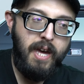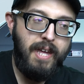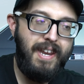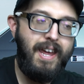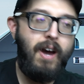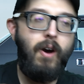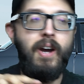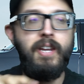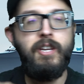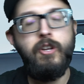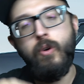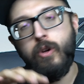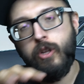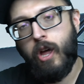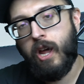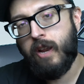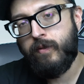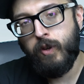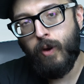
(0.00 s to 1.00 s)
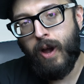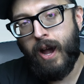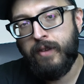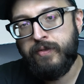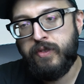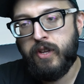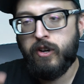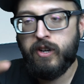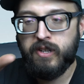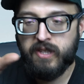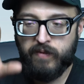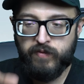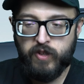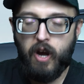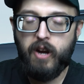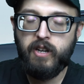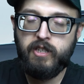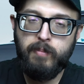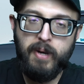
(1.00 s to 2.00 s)
Now, I know a lot of you out there, because I've
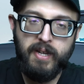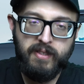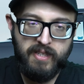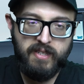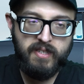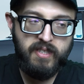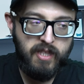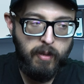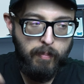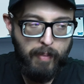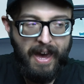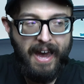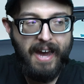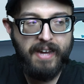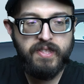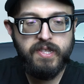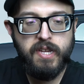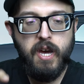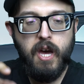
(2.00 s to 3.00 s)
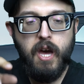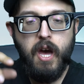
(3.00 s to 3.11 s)
talked about this in the past,